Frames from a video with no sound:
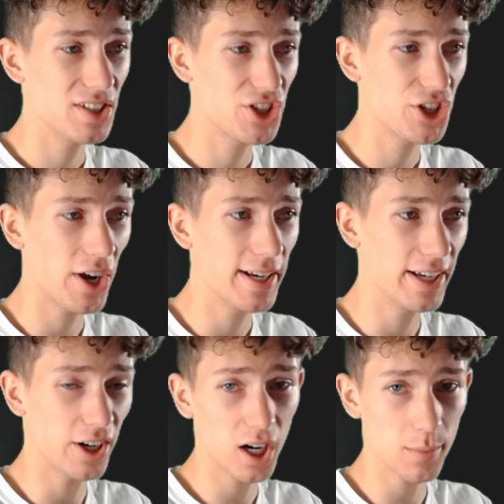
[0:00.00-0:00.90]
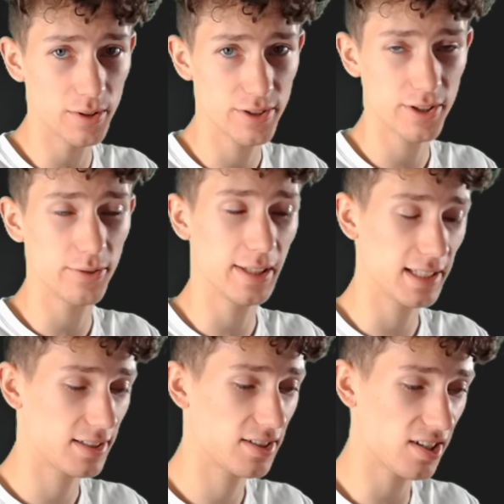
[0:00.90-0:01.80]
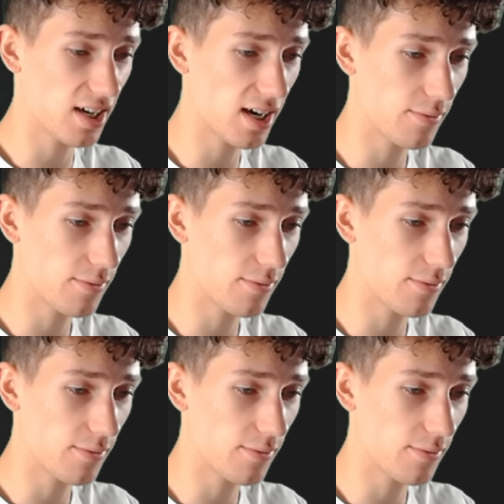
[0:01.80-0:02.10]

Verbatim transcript: in shining armor, so let's